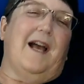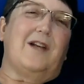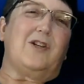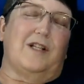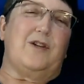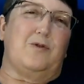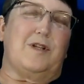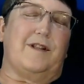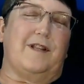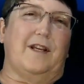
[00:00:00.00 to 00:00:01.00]
I actually
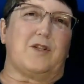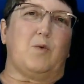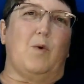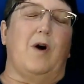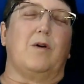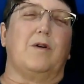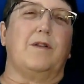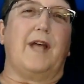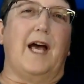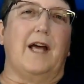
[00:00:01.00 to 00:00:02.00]
used to think as well,
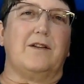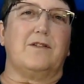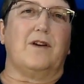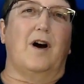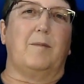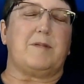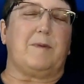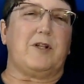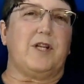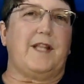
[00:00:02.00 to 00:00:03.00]
that
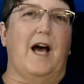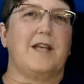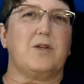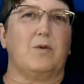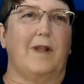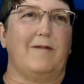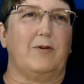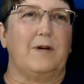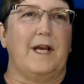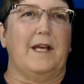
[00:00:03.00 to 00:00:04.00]
especially at the high school
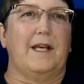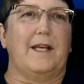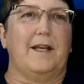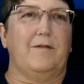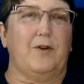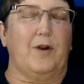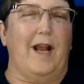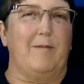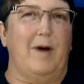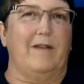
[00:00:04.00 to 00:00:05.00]
level, if they're going
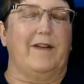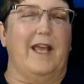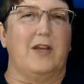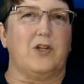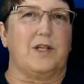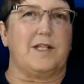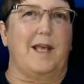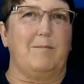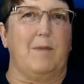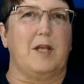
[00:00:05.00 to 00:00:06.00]
to have modifications,
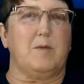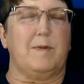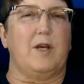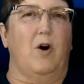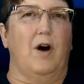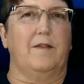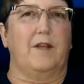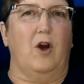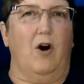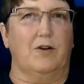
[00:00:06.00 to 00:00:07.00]
they must be on
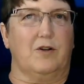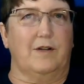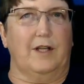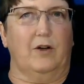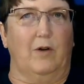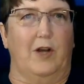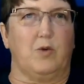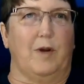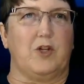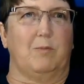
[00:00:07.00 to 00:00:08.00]
the alternate
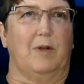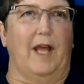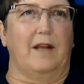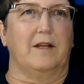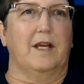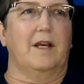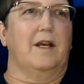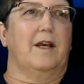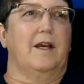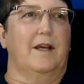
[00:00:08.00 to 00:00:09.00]
graduation plan
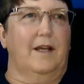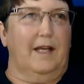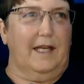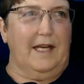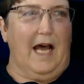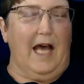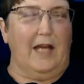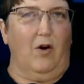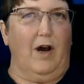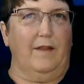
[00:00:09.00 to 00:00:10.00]
and
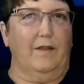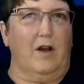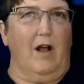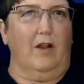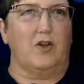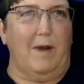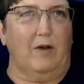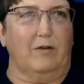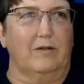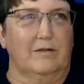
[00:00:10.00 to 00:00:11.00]
not on the college
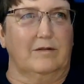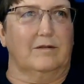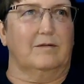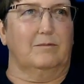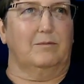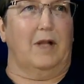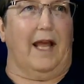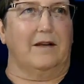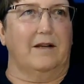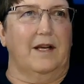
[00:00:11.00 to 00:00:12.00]
bound
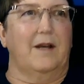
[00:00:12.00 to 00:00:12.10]
plan.